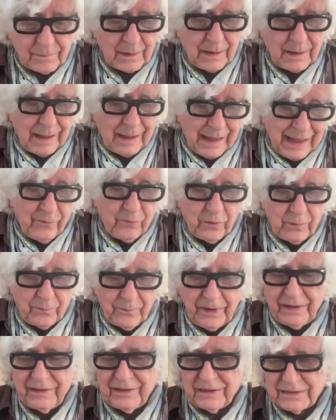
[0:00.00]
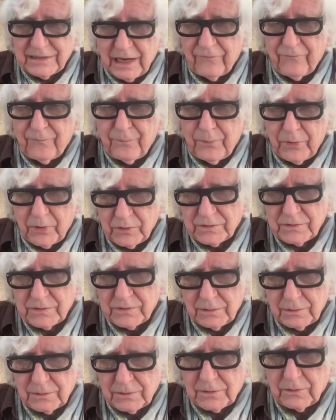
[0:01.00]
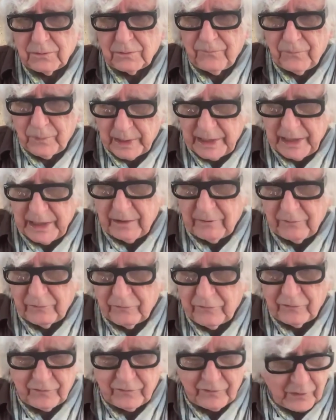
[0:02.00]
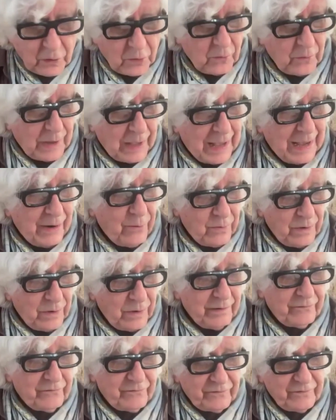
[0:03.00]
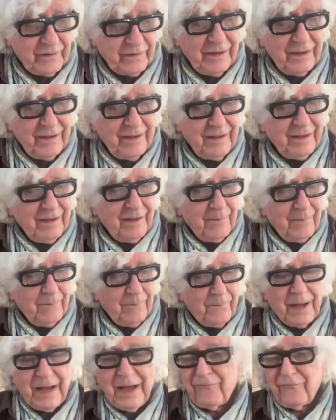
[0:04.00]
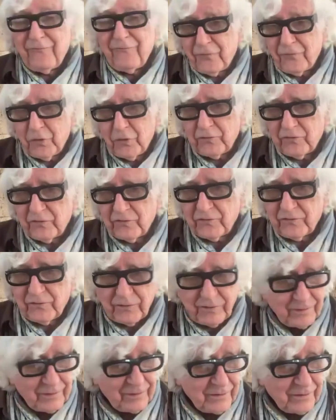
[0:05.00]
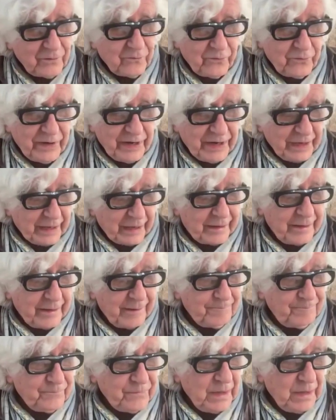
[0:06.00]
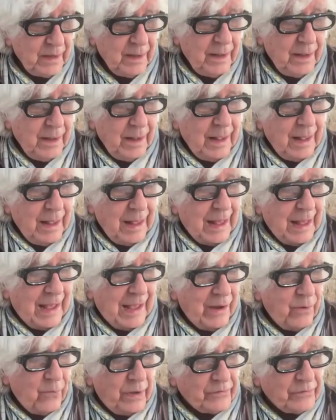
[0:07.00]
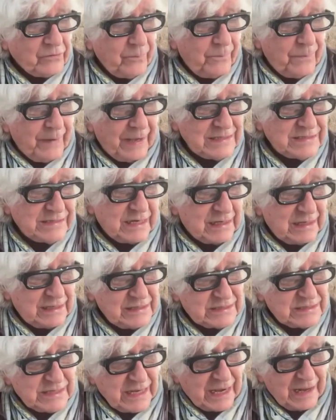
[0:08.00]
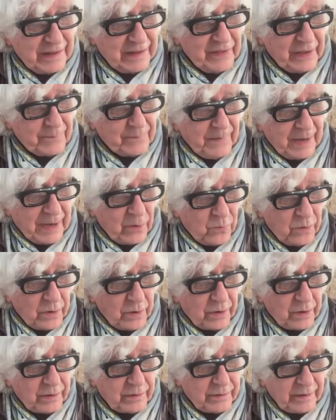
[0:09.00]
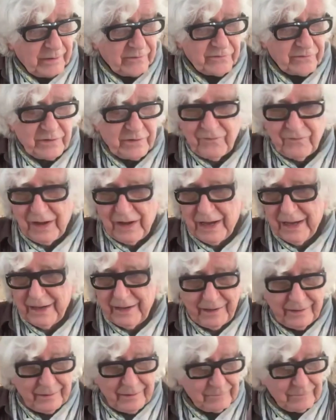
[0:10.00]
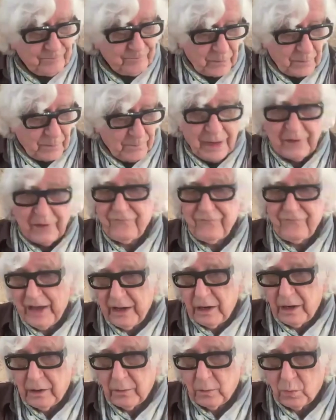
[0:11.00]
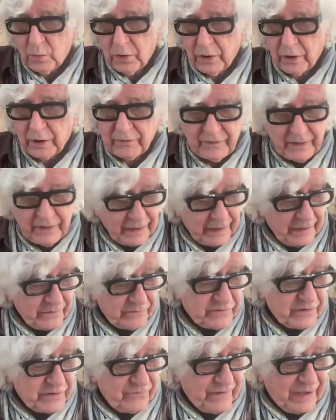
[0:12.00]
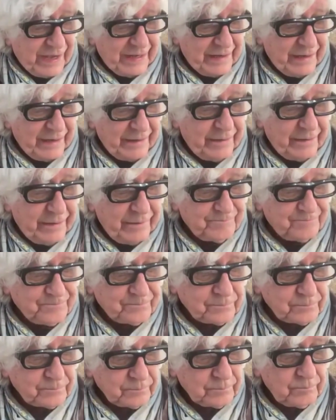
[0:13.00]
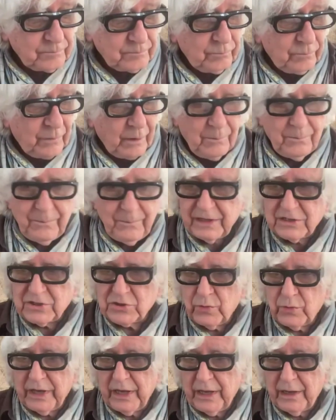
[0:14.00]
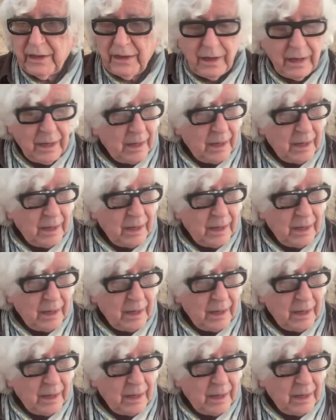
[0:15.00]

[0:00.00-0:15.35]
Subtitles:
I would be the tough person to please. So I was my first critic. I want to basically say that my work is divided, my fine art work then is divided between